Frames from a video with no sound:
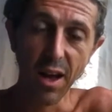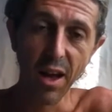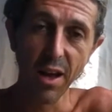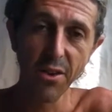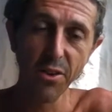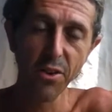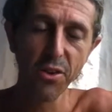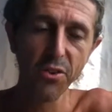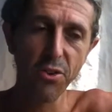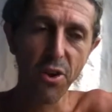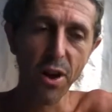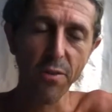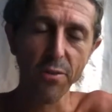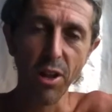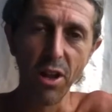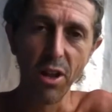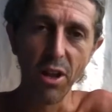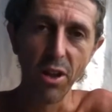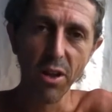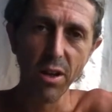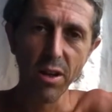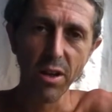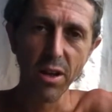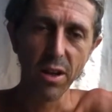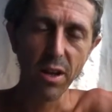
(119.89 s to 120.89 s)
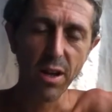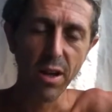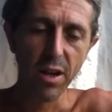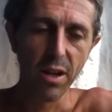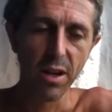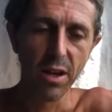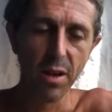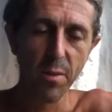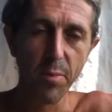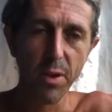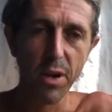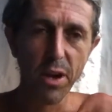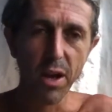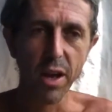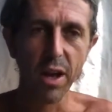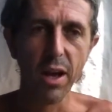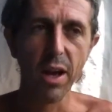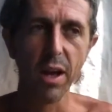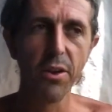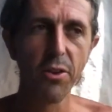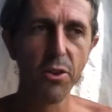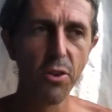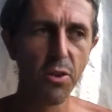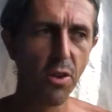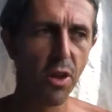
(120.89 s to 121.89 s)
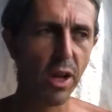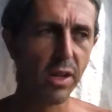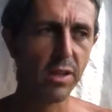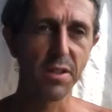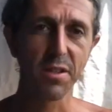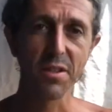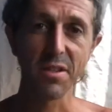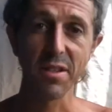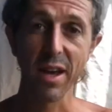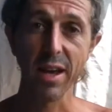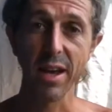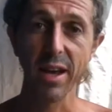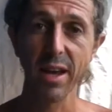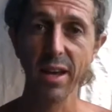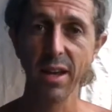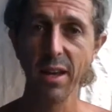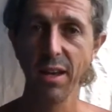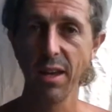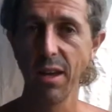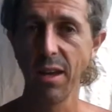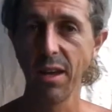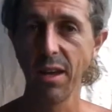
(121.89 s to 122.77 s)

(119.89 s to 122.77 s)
I do travel a lot, but I do like to stay